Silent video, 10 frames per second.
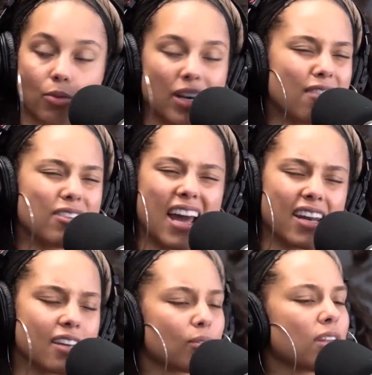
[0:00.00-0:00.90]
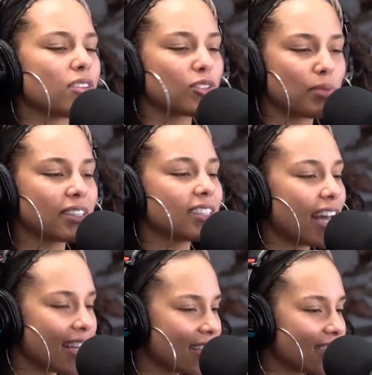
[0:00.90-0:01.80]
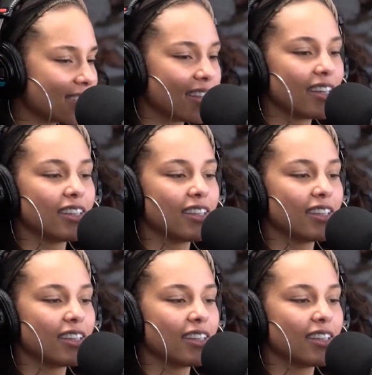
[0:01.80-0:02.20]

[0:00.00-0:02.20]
And whatever that is, whatever expression that is,